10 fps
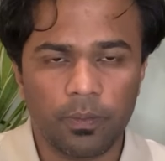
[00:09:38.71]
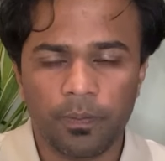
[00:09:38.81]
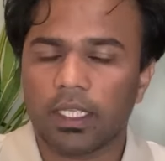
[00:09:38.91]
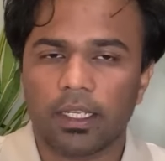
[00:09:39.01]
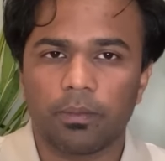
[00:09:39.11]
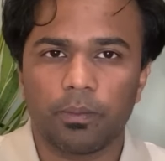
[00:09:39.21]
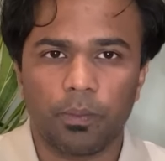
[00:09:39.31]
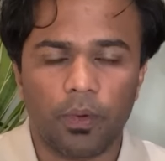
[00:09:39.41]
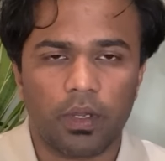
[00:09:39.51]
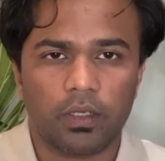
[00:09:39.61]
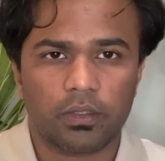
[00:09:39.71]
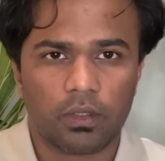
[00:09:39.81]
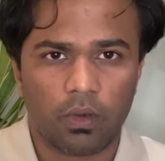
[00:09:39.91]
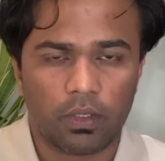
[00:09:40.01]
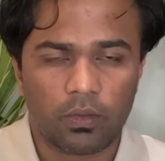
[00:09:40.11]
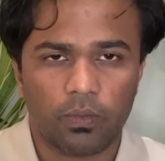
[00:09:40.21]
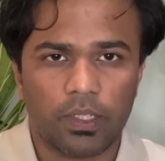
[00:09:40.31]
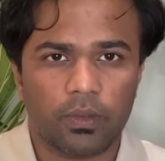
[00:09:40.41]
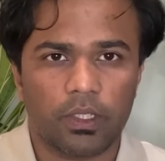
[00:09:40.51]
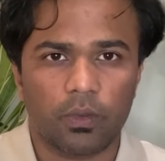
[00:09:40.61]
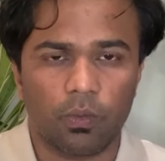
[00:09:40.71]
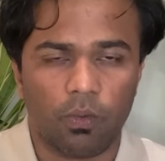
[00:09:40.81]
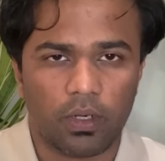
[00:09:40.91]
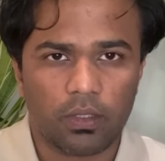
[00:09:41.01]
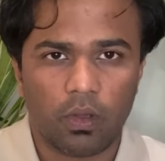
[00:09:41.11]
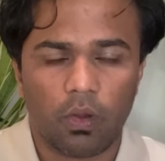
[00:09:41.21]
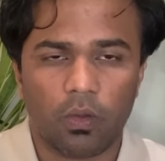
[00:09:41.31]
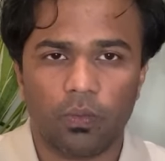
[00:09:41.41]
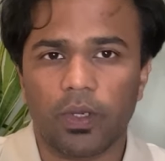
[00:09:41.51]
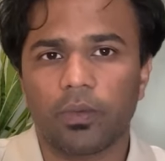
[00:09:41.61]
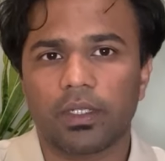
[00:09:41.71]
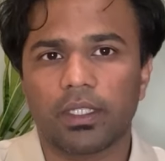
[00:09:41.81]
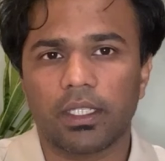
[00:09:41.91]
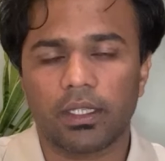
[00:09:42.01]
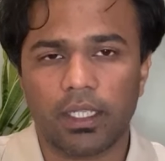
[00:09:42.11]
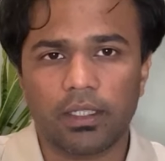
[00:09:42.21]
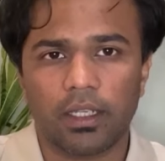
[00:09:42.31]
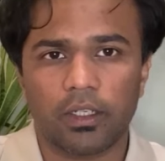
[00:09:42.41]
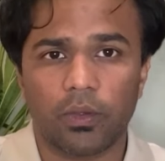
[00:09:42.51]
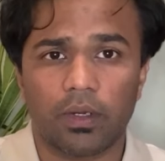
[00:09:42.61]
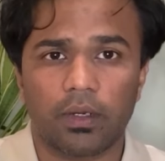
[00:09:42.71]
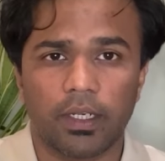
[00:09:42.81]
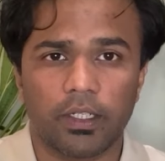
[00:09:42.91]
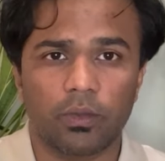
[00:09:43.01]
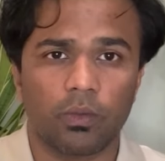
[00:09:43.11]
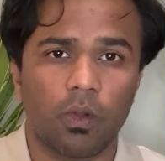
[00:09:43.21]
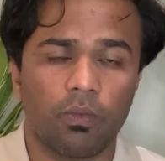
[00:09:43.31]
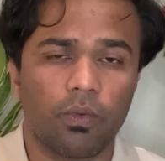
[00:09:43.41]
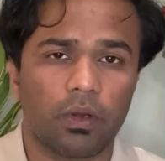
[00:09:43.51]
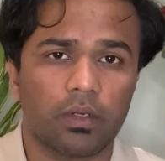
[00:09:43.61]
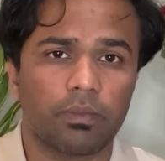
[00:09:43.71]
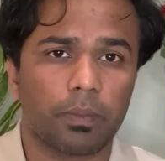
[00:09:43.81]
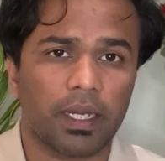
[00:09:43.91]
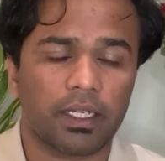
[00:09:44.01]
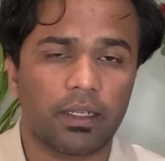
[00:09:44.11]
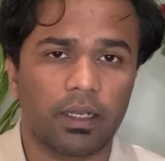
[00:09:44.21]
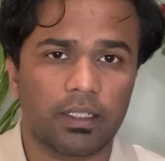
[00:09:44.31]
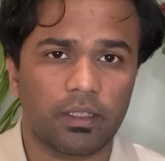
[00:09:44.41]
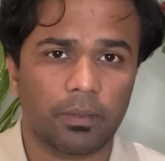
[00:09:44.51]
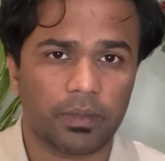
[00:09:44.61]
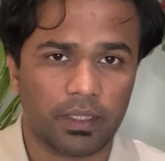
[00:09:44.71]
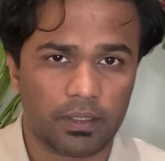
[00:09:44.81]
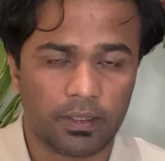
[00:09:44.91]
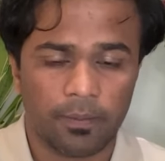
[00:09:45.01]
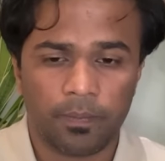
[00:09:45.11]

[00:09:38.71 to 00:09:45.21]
They can book a slot whenever you want, or whenever they think that you are ready to go for a practical exam test.